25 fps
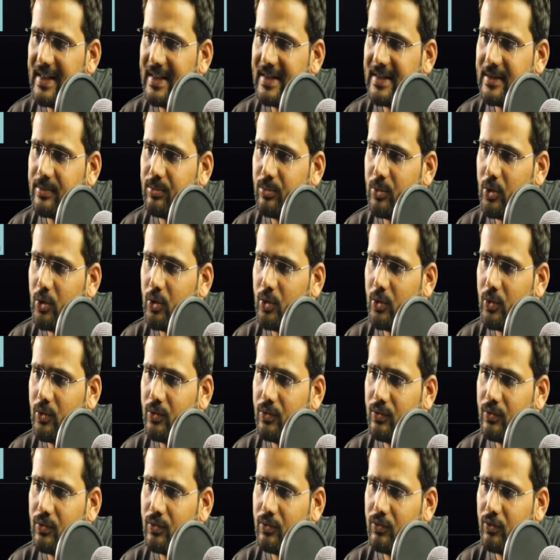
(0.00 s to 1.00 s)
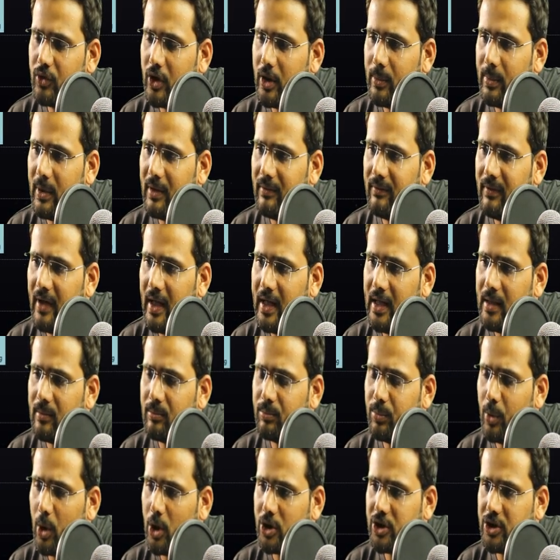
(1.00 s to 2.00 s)
this move would be very
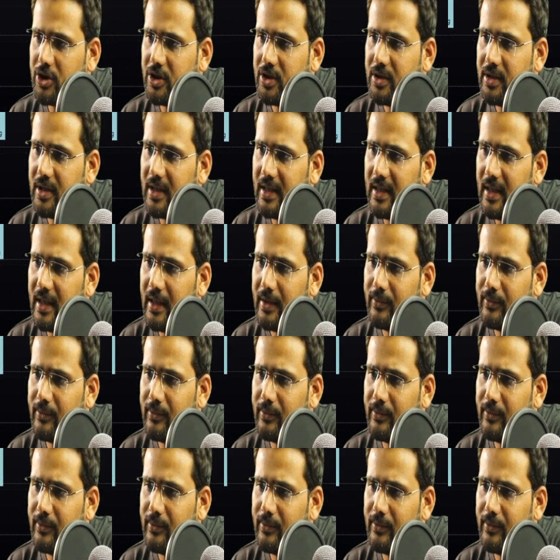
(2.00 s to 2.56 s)
important.